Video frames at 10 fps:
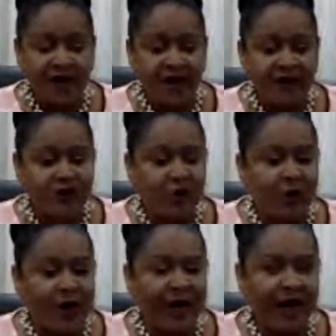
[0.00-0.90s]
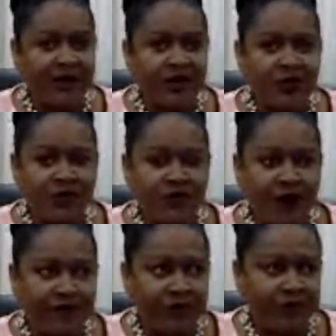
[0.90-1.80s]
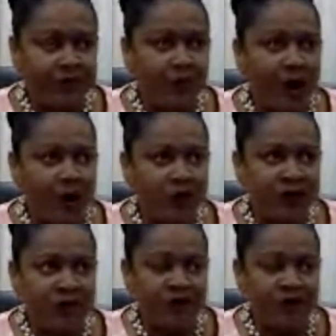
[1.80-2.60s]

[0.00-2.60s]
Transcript: And so I had to travel throughout the